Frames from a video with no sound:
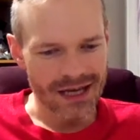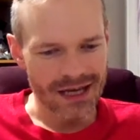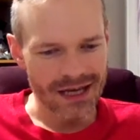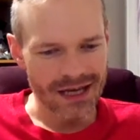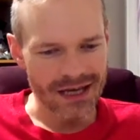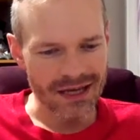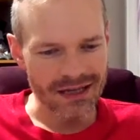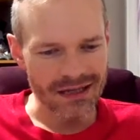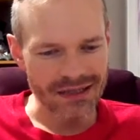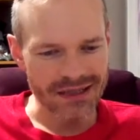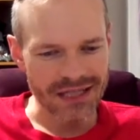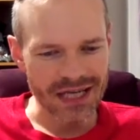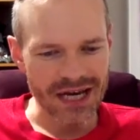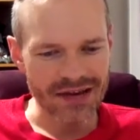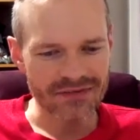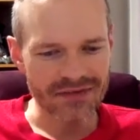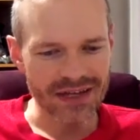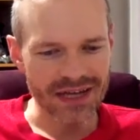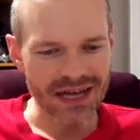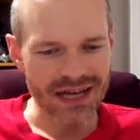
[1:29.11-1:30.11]
And
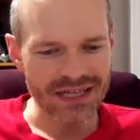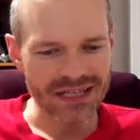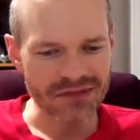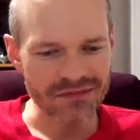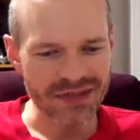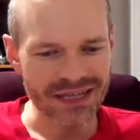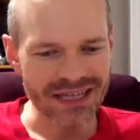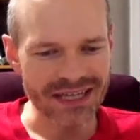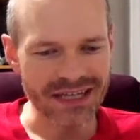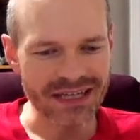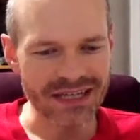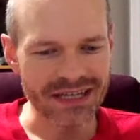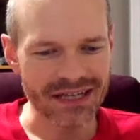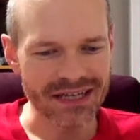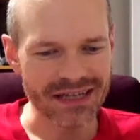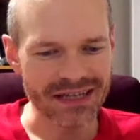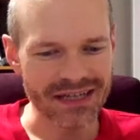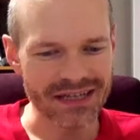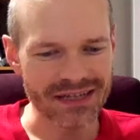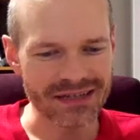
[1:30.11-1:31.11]
safety has to be
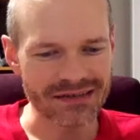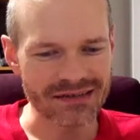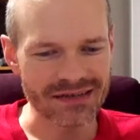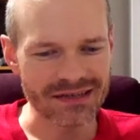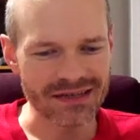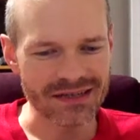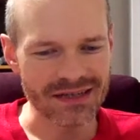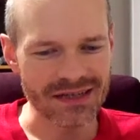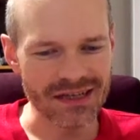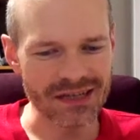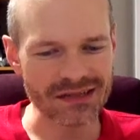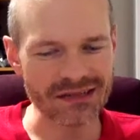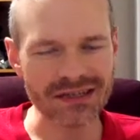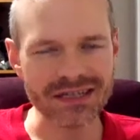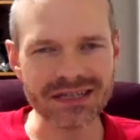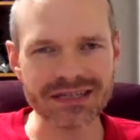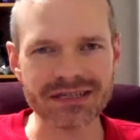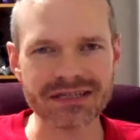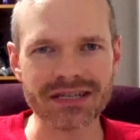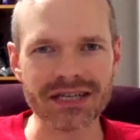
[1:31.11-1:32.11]
at
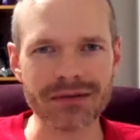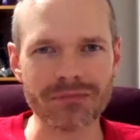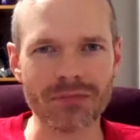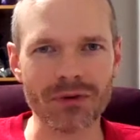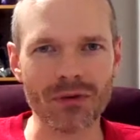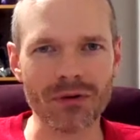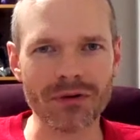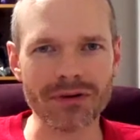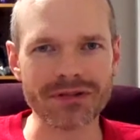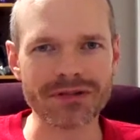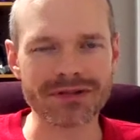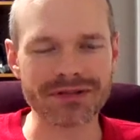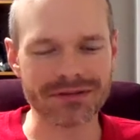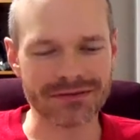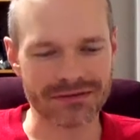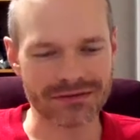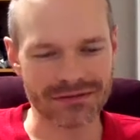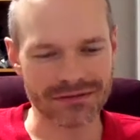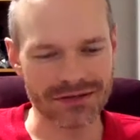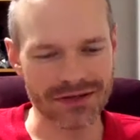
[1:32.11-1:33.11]
least 10 points.
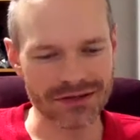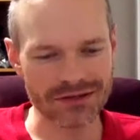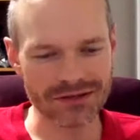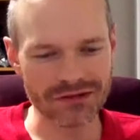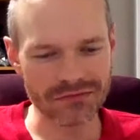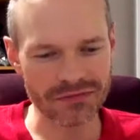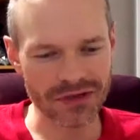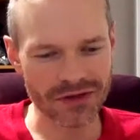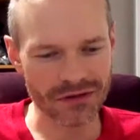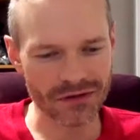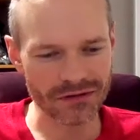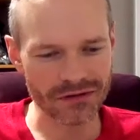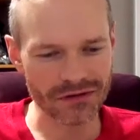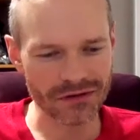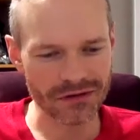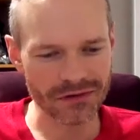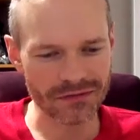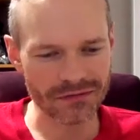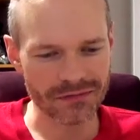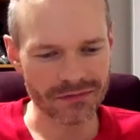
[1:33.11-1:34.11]
That shouldn't be hard to
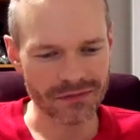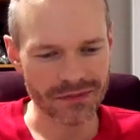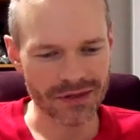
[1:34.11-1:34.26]
do.